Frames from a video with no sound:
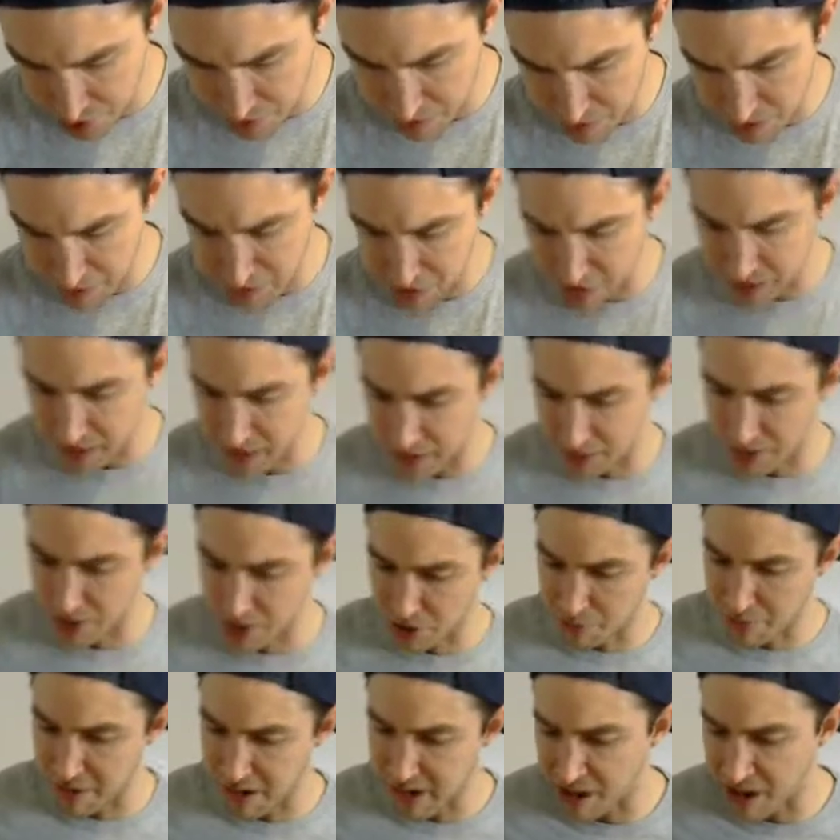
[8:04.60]
be able to get a
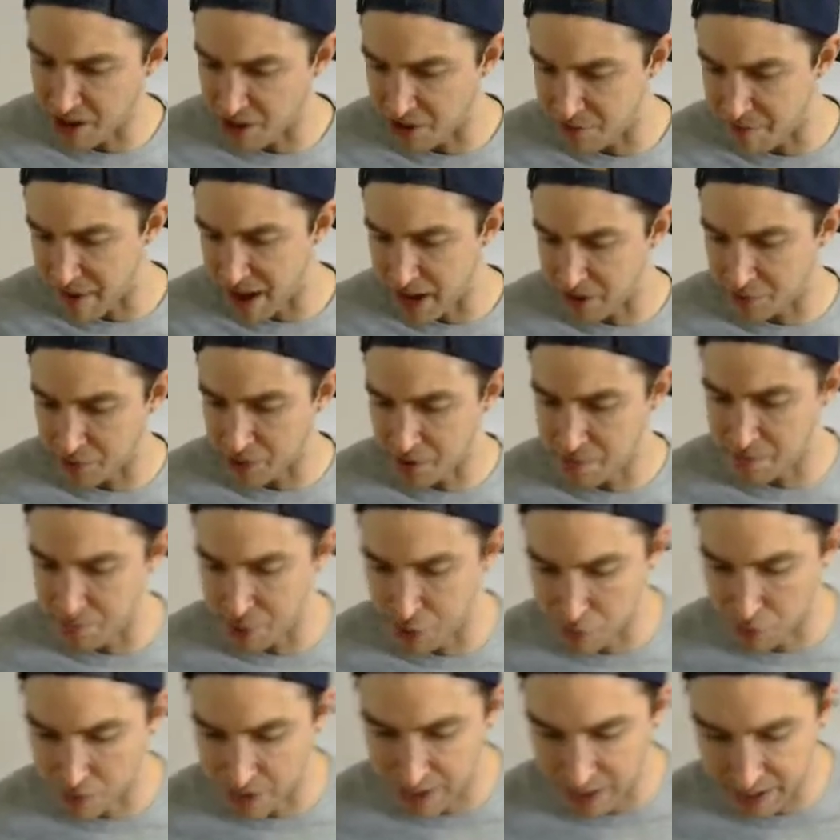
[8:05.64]
little bit of health back with
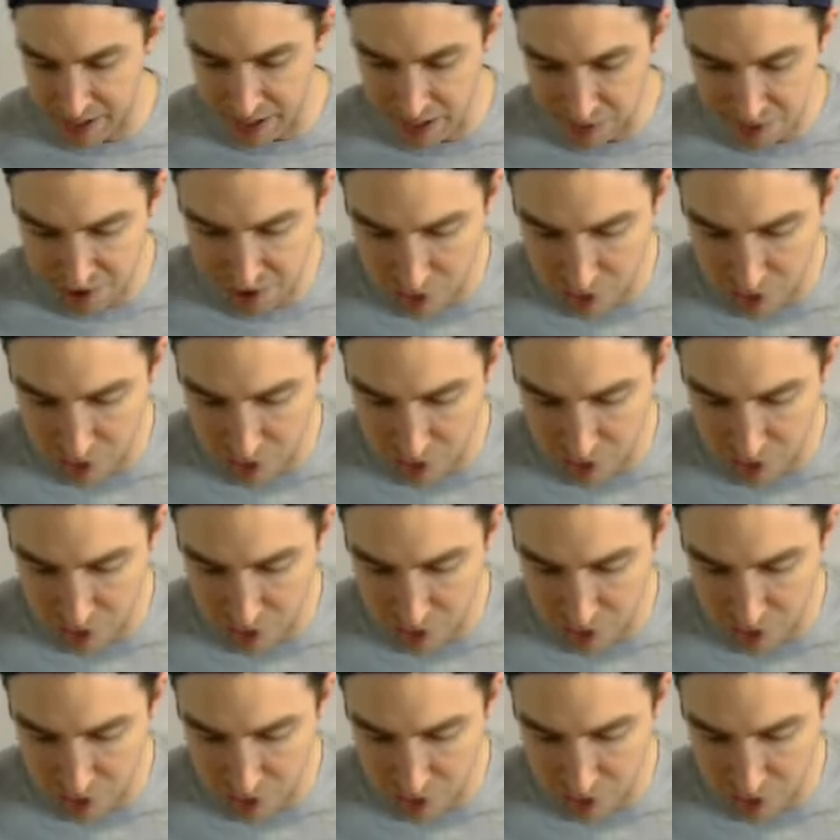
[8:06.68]
Buu right here.